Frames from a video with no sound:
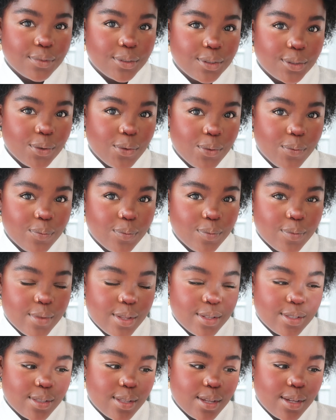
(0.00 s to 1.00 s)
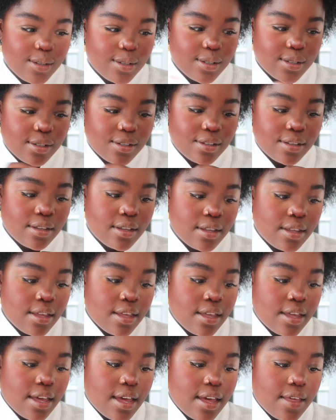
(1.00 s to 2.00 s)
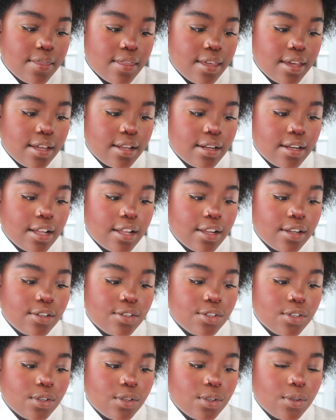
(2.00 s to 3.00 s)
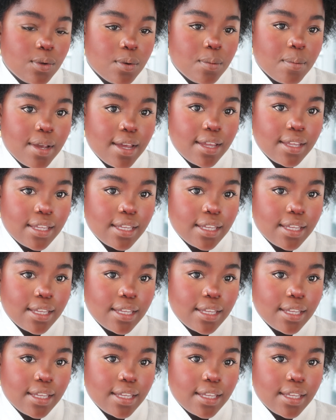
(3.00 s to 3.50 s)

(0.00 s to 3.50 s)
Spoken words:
So that's that. And then I'll do my